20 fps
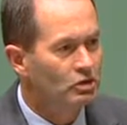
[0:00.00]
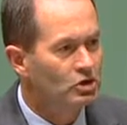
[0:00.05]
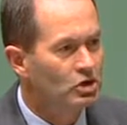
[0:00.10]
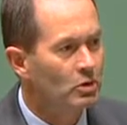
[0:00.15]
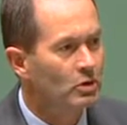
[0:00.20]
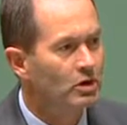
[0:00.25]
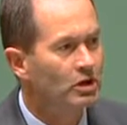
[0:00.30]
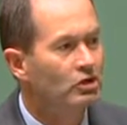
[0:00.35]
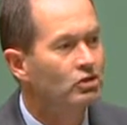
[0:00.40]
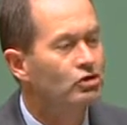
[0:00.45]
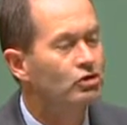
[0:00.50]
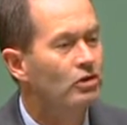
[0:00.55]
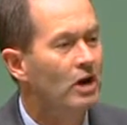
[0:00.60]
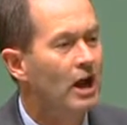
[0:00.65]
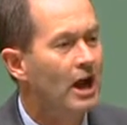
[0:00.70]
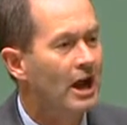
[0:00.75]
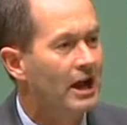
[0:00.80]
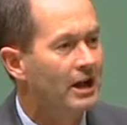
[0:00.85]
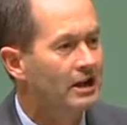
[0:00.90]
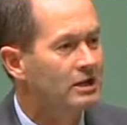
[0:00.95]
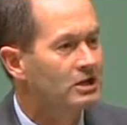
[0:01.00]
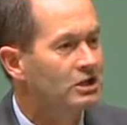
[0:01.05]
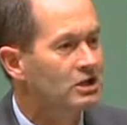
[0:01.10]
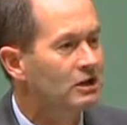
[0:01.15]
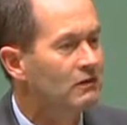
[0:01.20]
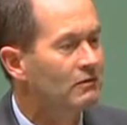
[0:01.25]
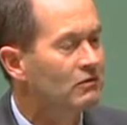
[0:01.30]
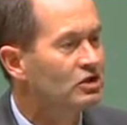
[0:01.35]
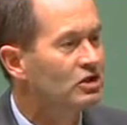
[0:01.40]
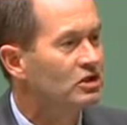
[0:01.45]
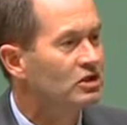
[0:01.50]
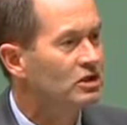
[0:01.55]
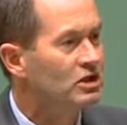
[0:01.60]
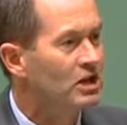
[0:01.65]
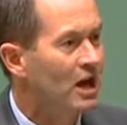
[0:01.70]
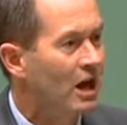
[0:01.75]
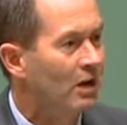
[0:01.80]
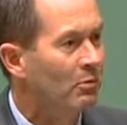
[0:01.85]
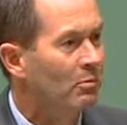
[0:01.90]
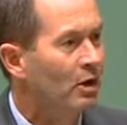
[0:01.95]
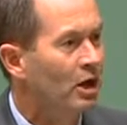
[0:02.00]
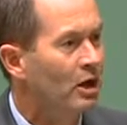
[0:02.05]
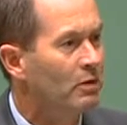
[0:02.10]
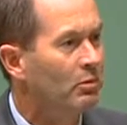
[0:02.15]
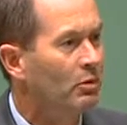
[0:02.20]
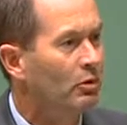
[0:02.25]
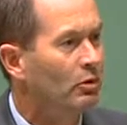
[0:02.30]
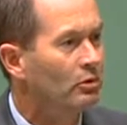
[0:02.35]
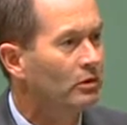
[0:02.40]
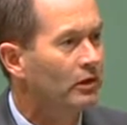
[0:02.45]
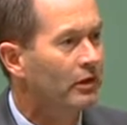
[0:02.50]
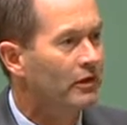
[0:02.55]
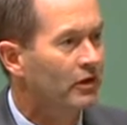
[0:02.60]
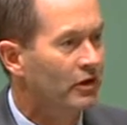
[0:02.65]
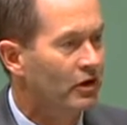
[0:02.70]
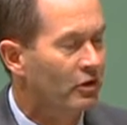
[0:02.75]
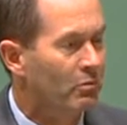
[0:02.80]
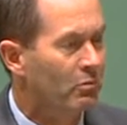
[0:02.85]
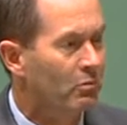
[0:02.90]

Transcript: Doing a trade gives young people the